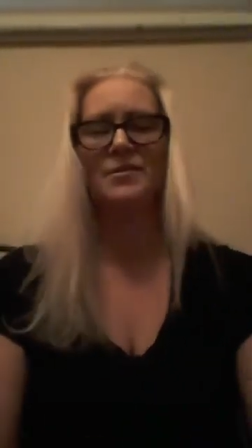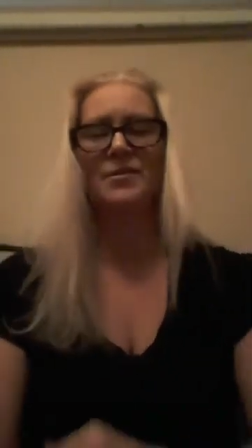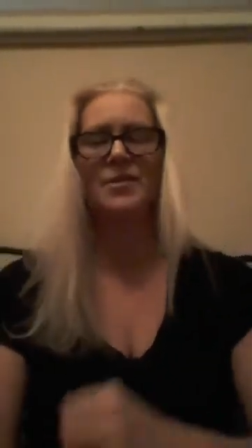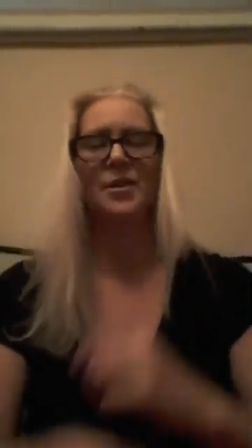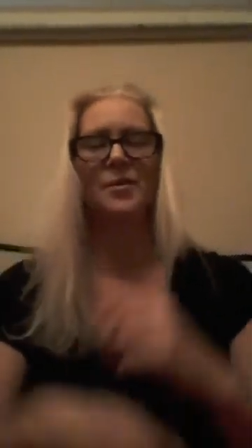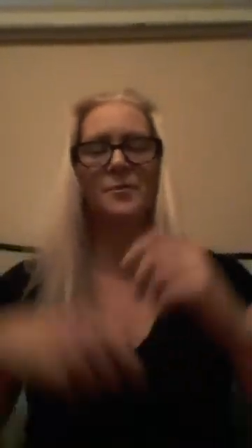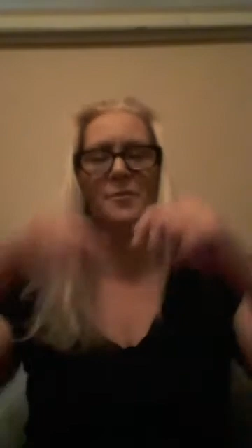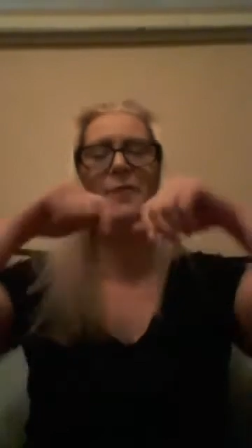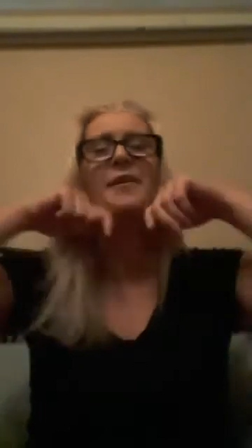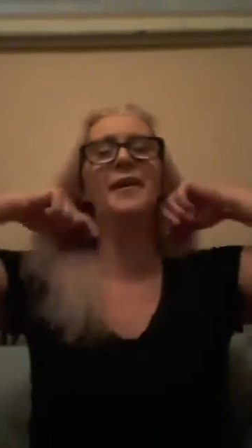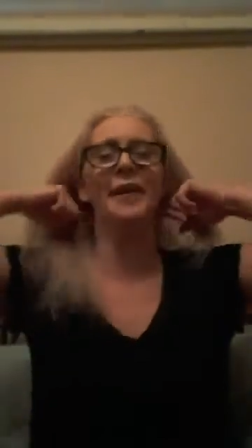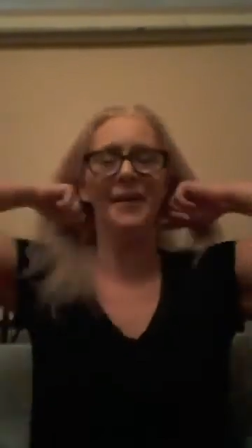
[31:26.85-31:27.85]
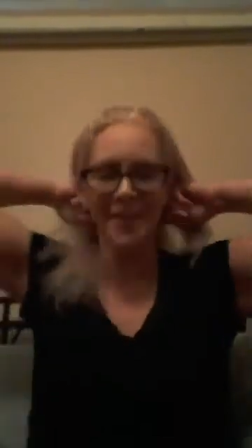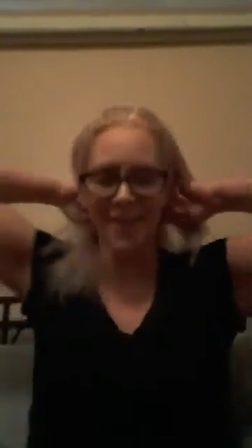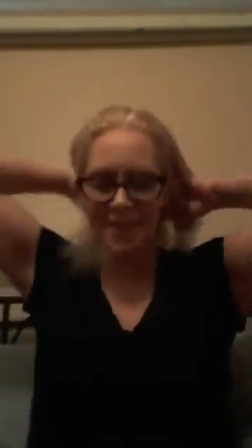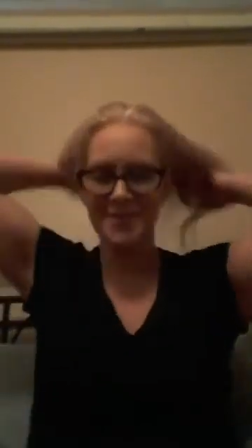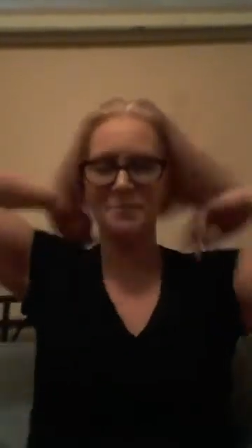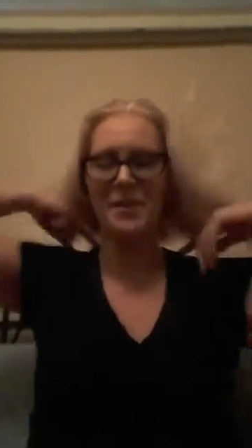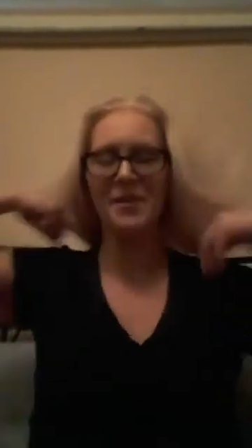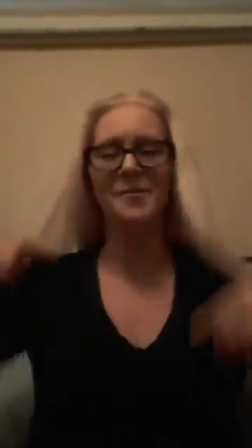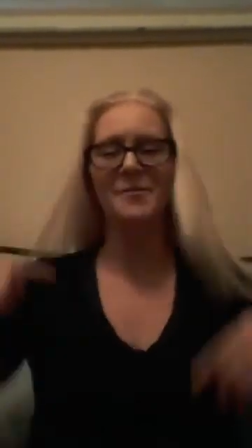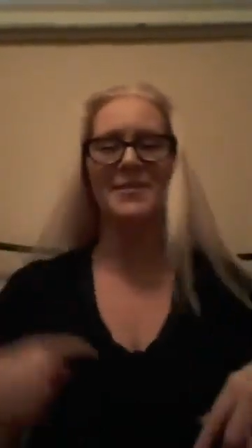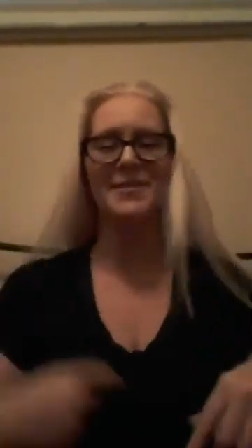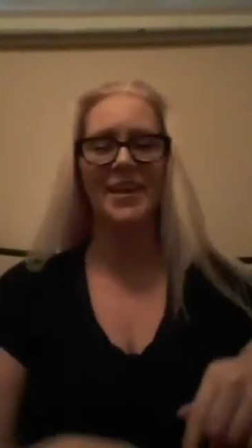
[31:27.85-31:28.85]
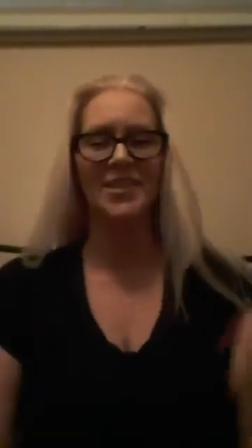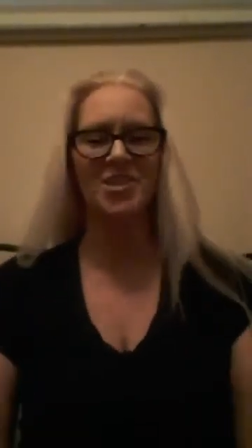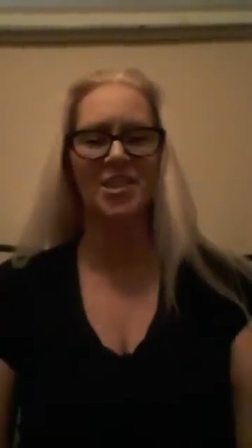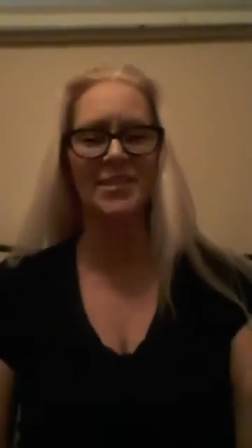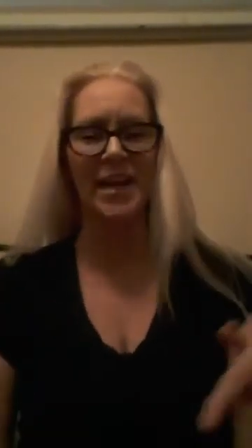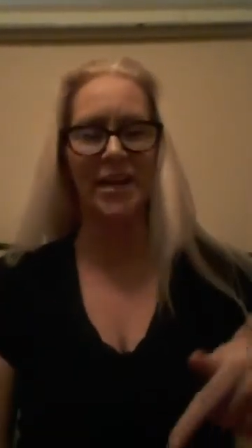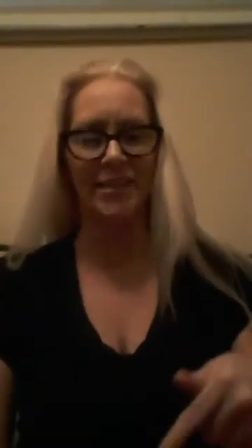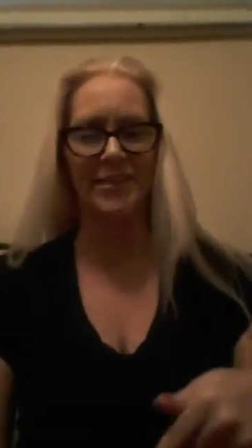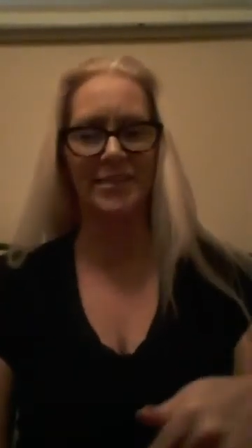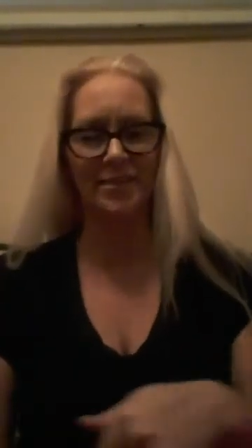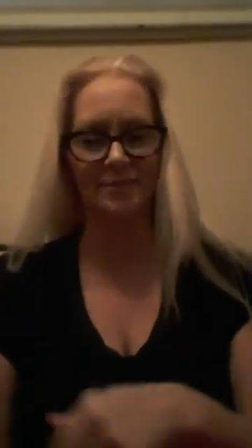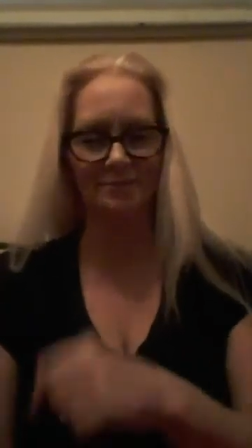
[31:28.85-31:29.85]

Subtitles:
So, Spirit was like, she's next.